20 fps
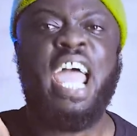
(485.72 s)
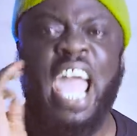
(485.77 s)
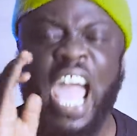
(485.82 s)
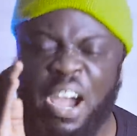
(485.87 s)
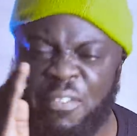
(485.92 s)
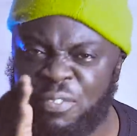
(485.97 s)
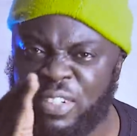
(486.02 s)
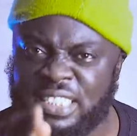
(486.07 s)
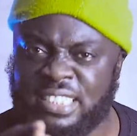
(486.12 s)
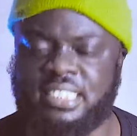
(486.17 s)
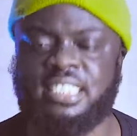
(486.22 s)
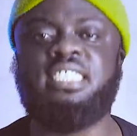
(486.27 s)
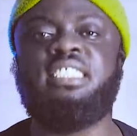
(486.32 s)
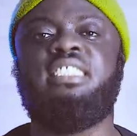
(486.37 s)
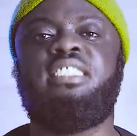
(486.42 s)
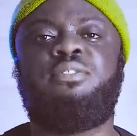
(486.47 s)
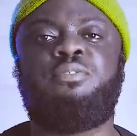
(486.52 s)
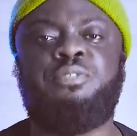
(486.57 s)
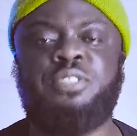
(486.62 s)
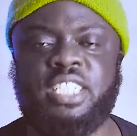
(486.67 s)
everything
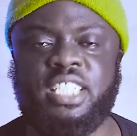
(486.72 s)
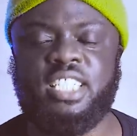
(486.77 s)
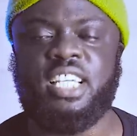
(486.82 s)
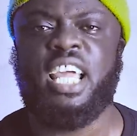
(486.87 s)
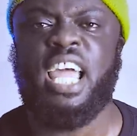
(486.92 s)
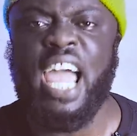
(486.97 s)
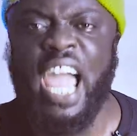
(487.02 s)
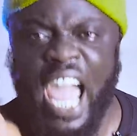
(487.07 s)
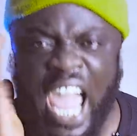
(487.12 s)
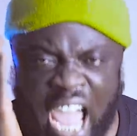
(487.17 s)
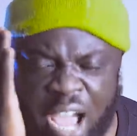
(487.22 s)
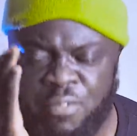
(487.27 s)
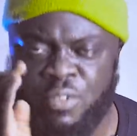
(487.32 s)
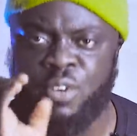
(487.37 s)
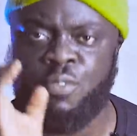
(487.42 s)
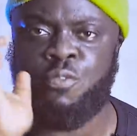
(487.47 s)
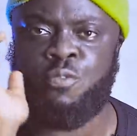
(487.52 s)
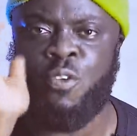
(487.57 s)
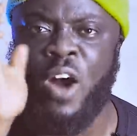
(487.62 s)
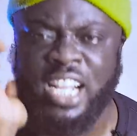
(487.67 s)
is free.
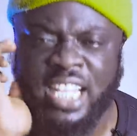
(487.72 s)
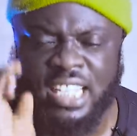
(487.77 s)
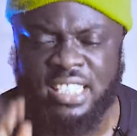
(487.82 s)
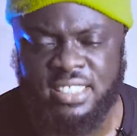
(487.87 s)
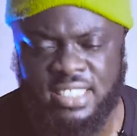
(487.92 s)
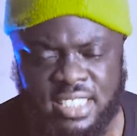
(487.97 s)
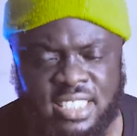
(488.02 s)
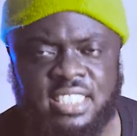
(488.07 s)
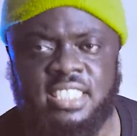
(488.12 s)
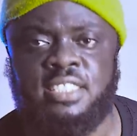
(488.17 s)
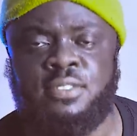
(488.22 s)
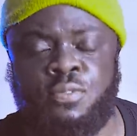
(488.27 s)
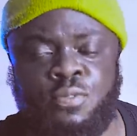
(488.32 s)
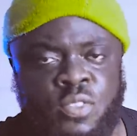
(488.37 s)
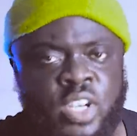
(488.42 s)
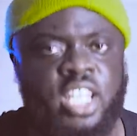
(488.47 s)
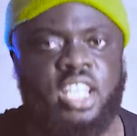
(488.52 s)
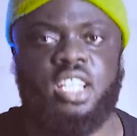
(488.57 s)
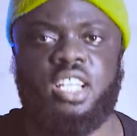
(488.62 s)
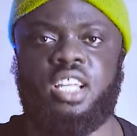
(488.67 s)
Every fucking thing is
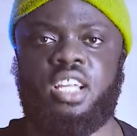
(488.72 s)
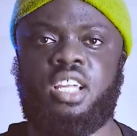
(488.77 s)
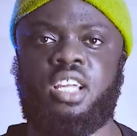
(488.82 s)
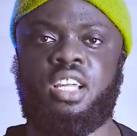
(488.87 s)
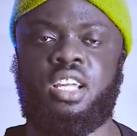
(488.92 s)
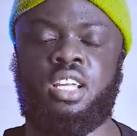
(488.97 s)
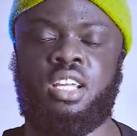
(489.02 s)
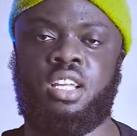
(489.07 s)
free.